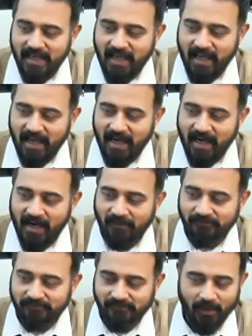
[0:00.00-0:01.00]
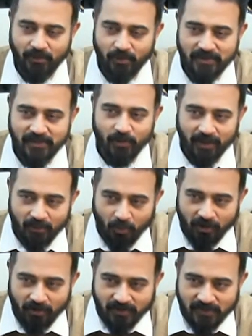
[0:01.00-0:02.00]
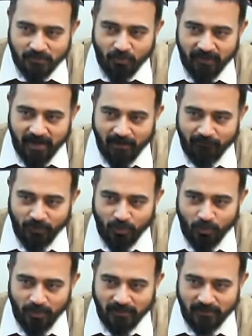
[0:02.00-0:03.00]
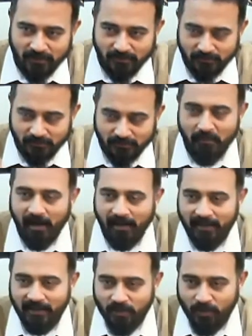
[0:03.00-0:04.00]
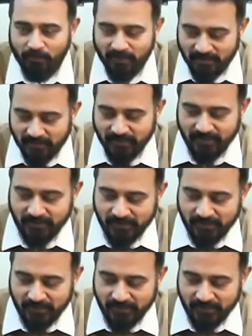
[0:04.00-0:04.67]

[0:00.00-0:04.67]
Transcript: Now you would say, okay, what does movie have to do with markets or businesses?